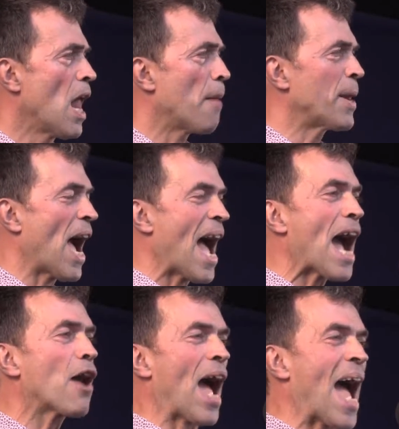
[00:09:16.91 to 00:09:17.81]
I mean,
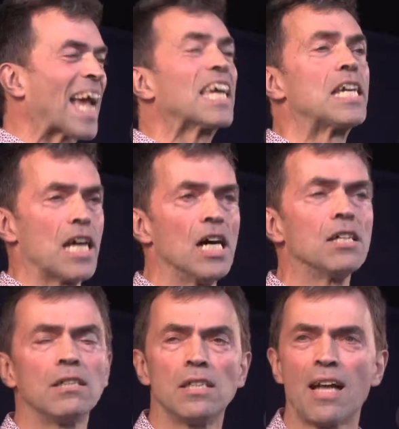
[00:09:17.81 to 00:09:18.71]
our anger
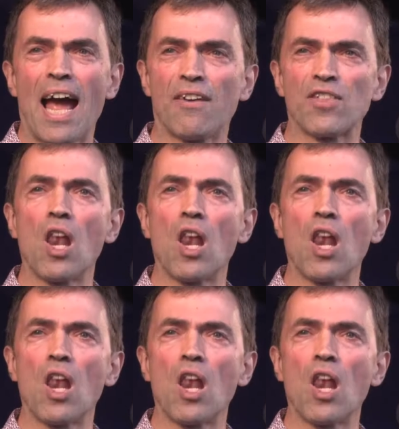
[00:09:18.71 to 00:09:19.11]
at the